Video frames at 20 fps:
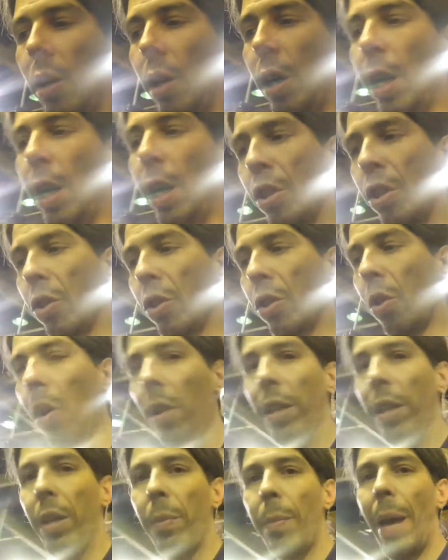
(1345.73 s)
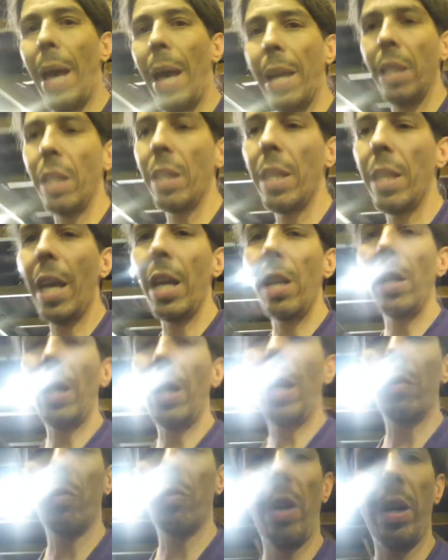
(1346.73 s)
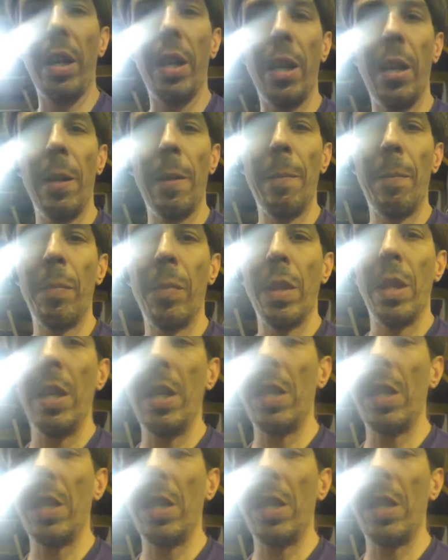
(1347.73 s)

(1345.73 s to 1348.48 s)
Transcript: stalling back in the day and not running is